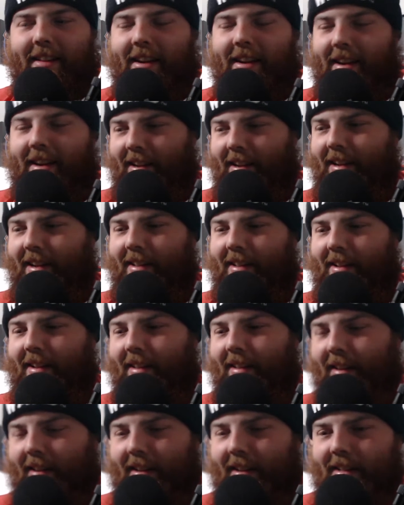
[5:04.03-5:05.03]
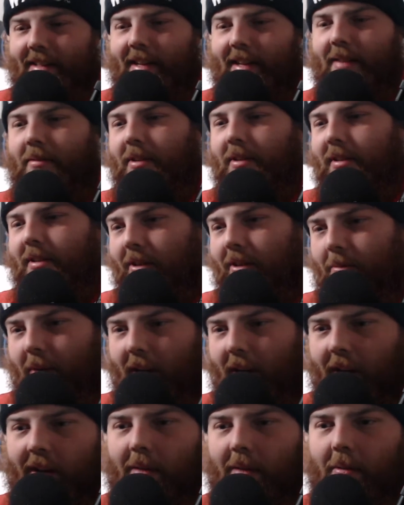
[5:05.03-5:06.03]
that idea that, like, instead of just, oh my
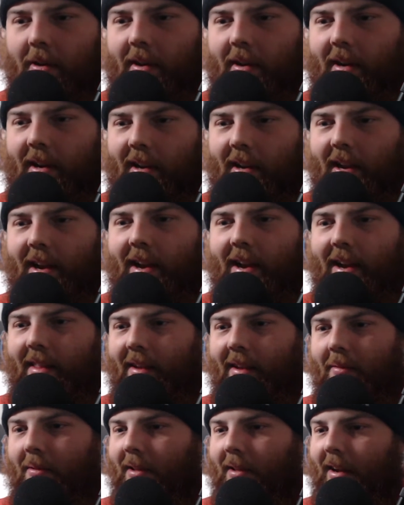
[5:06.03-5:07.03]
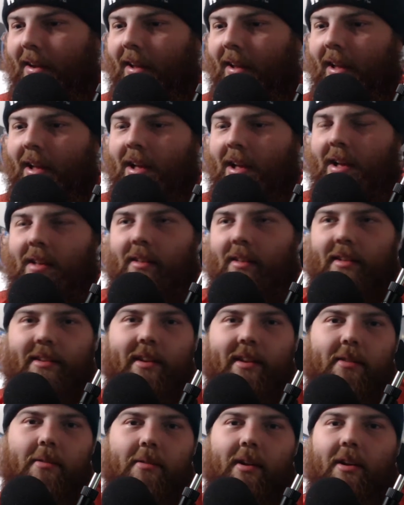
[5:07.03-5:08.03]
God, we're all going to die, they were like, these
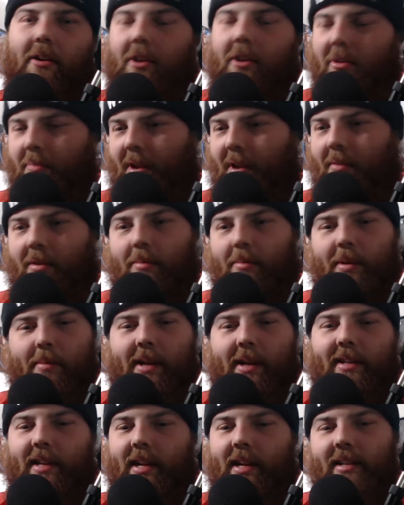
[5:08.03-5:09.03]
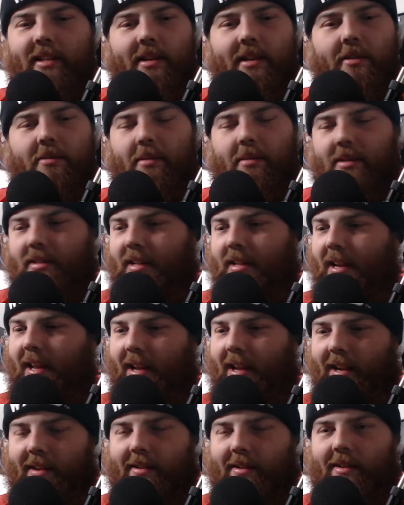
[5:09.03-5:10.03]
kids are like, oh man, what about my test I was supposed to
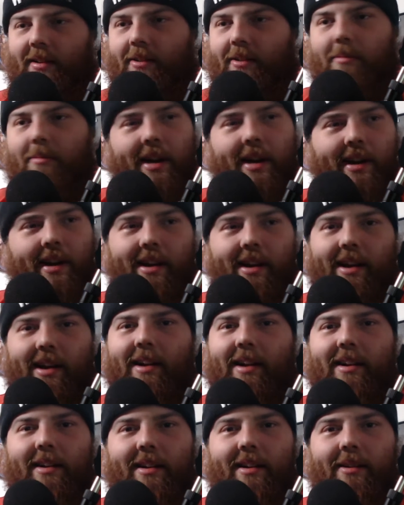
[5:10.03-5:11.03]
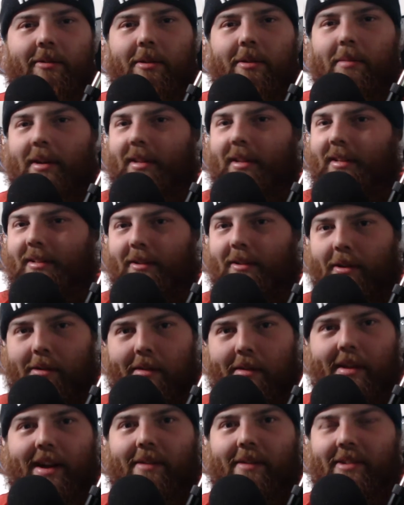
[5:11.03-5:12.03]
take? Or, oh my God, what about this
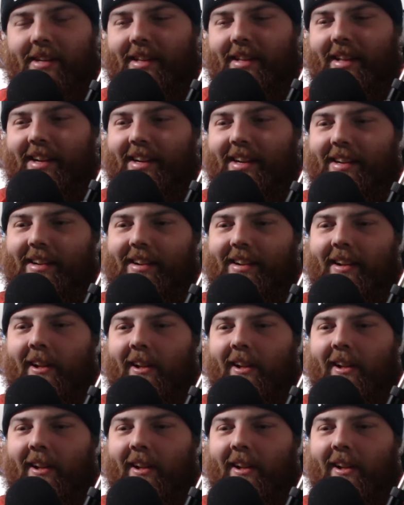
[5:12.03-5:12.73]
girl that I really like?